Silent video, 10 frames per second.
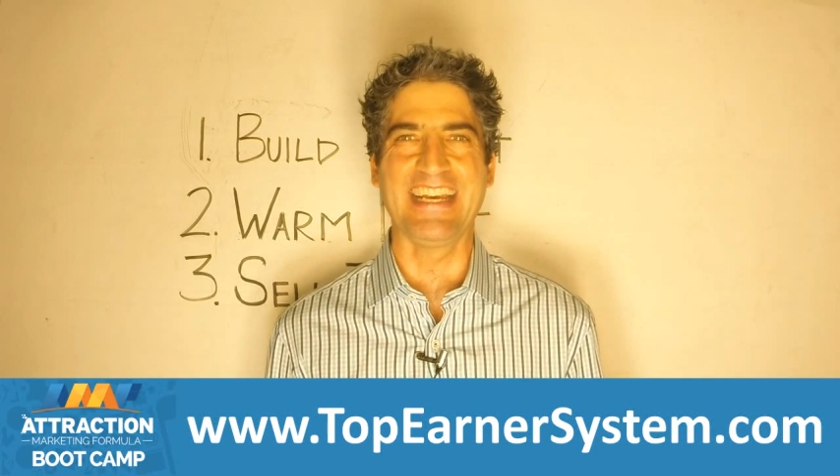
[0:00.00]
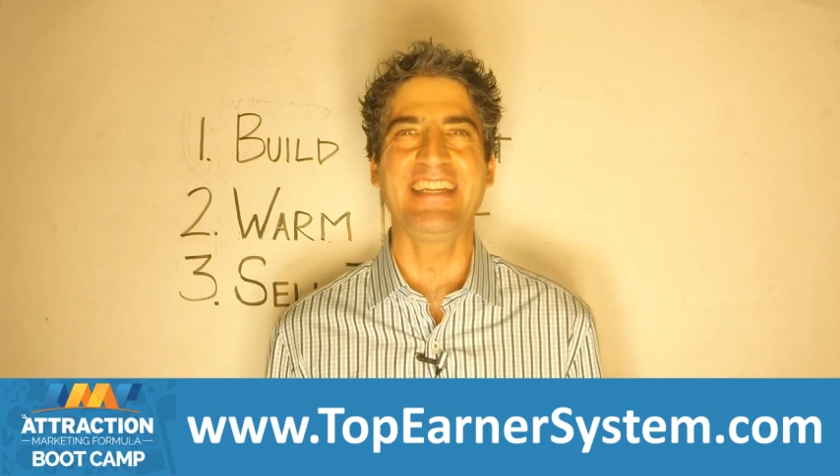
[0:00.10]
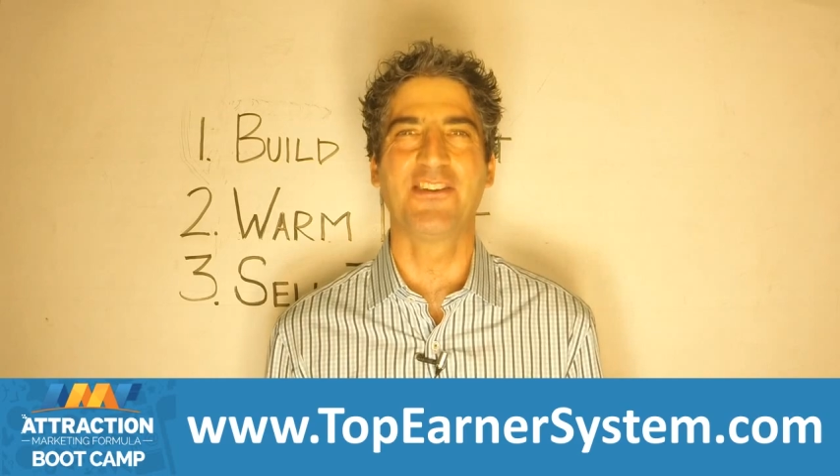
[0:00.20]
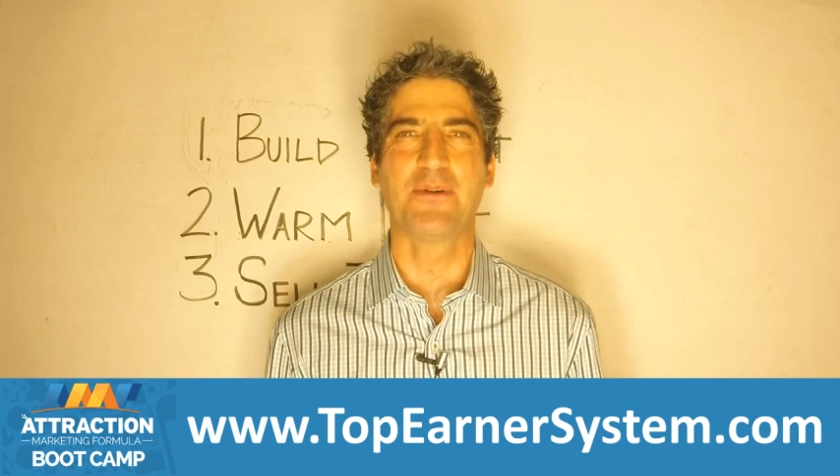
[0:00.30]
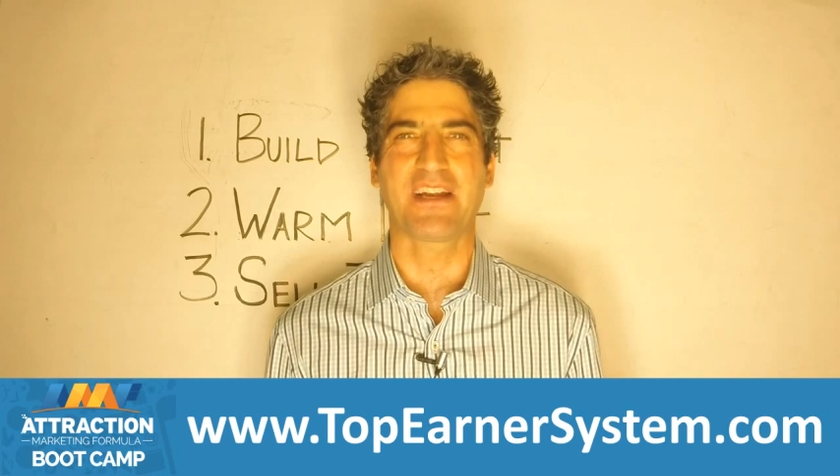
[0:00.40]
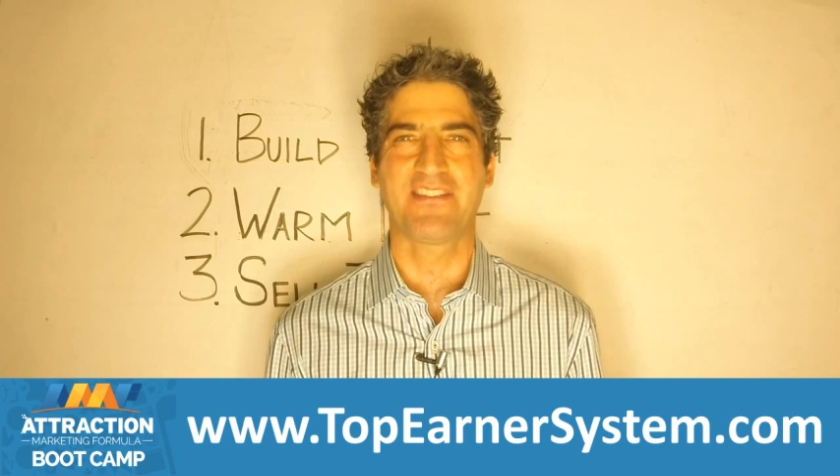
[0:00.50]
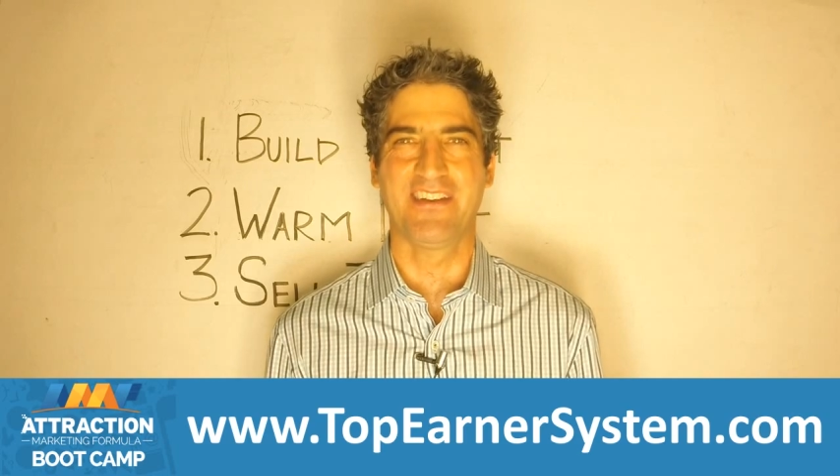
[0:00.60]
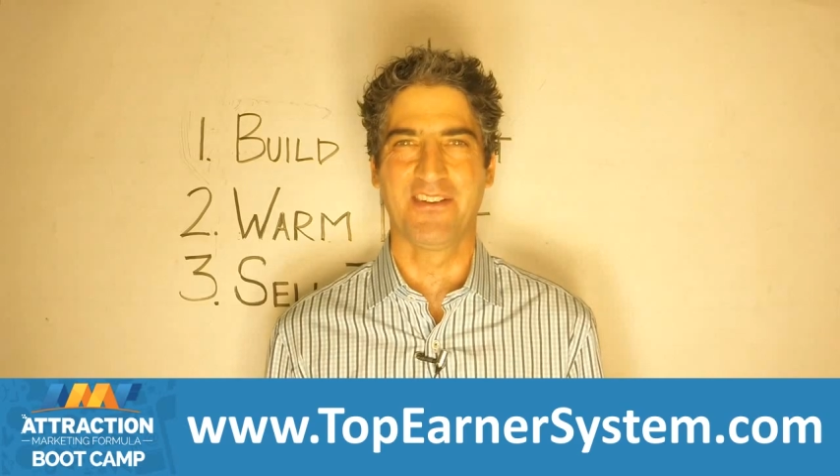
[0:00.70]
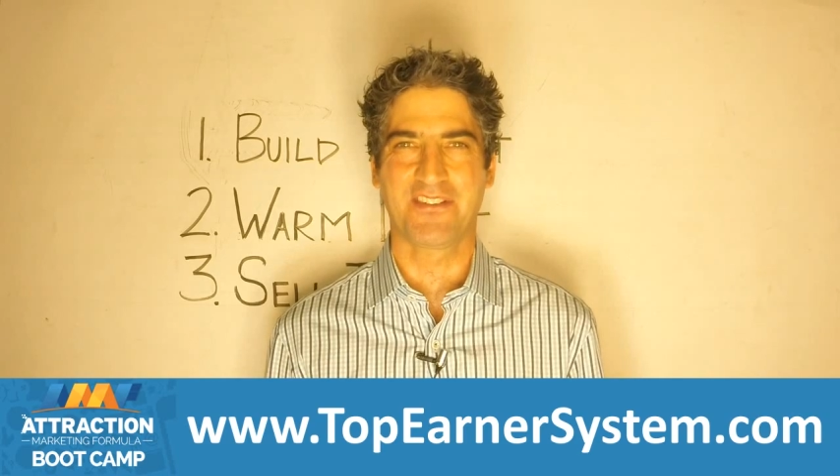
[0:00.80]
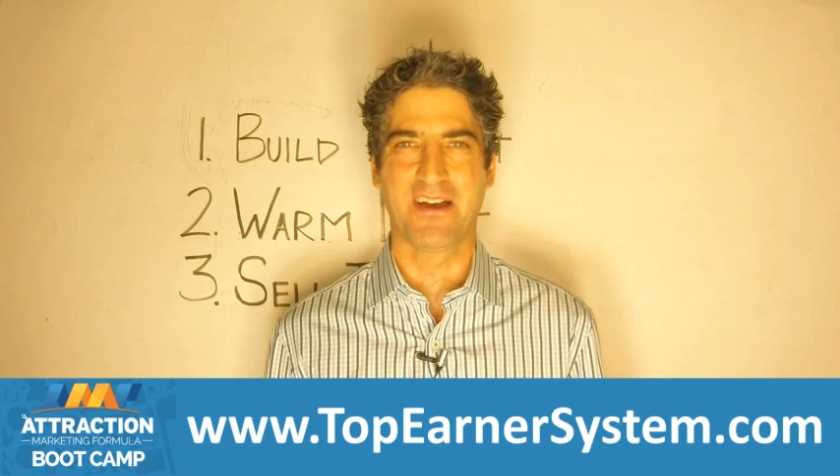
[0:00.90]
any direct
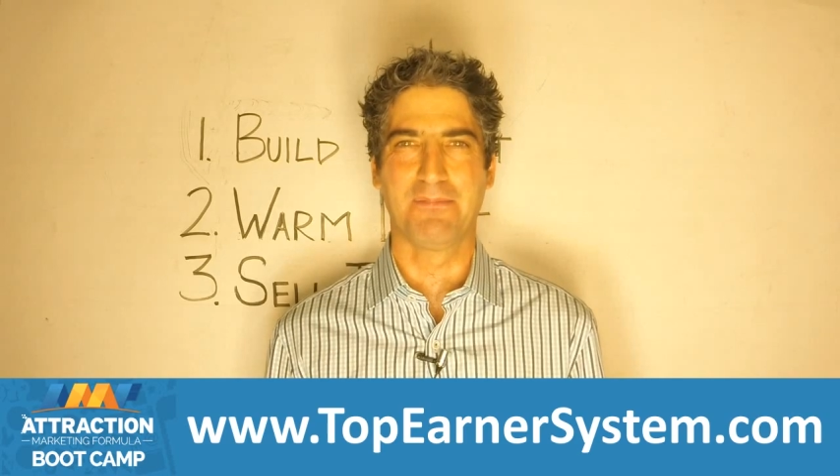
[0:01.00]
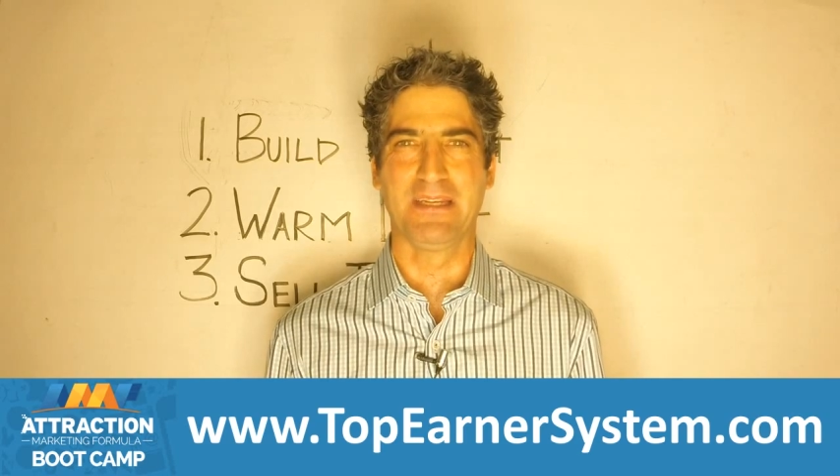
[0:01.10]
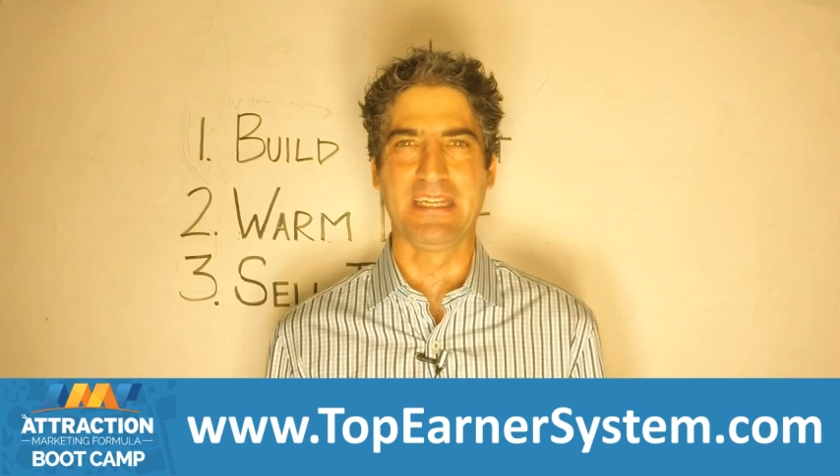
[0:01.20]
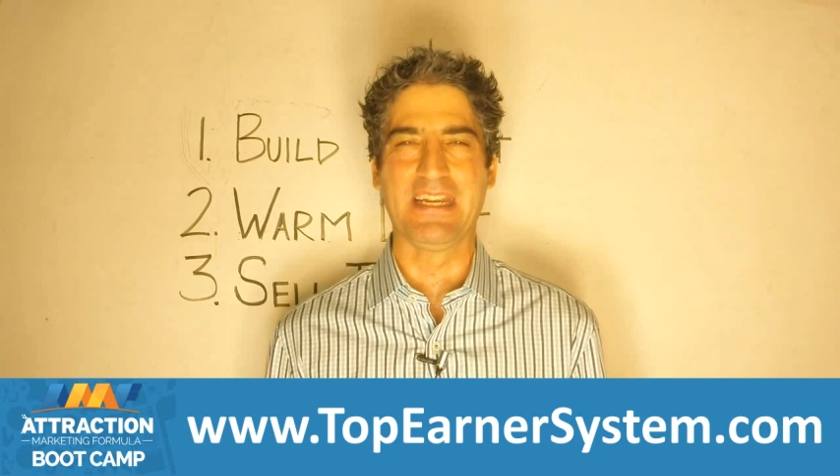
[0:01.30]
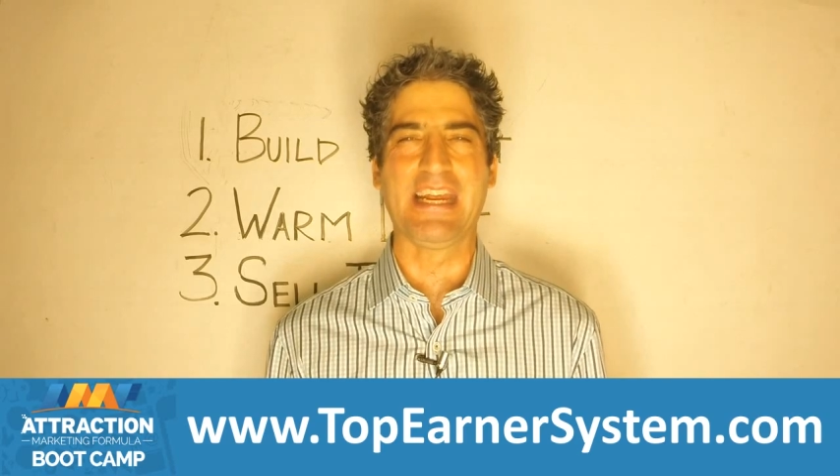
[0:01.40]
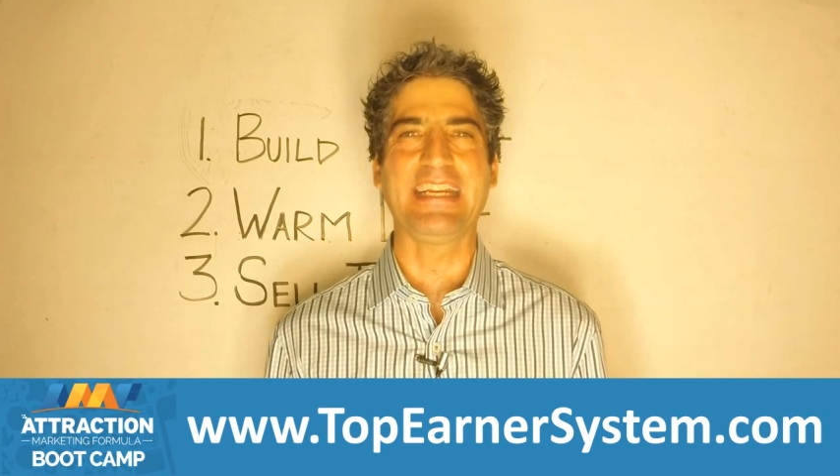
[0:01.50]
sales company,